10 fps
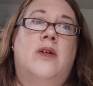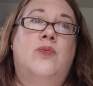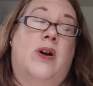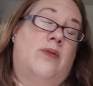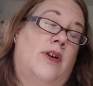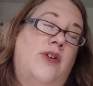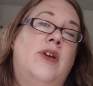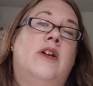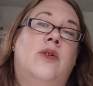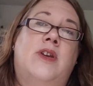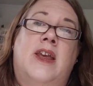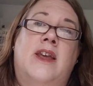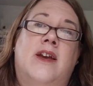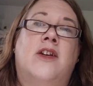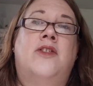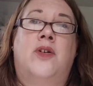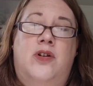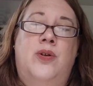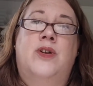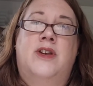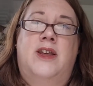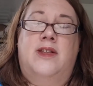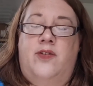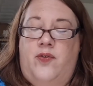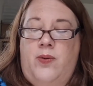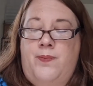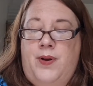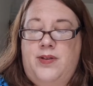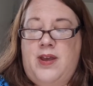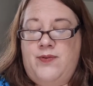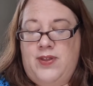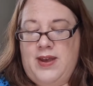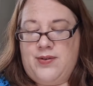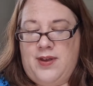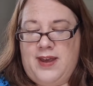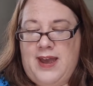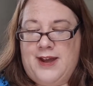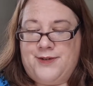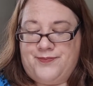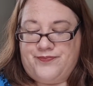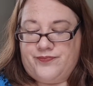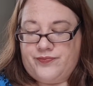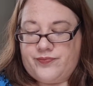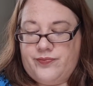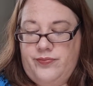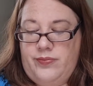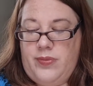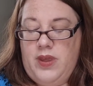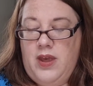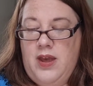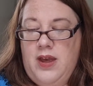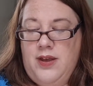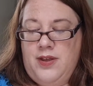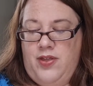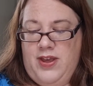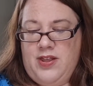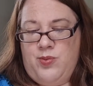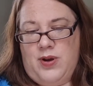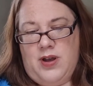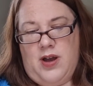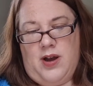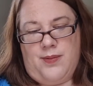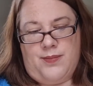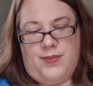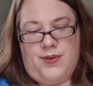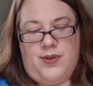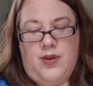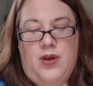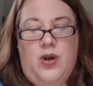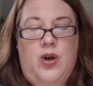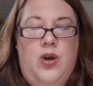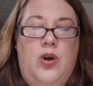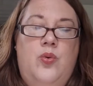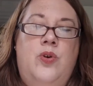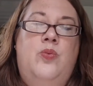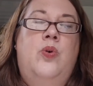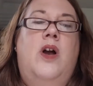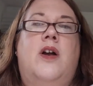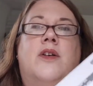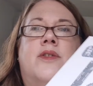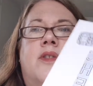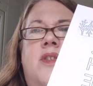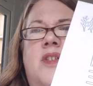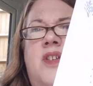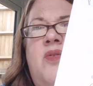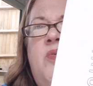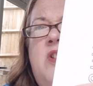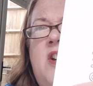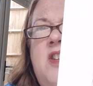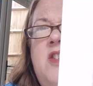Well, I don't include ink and I don't include adhesive, but everything else I can. So this one comes with words, which I can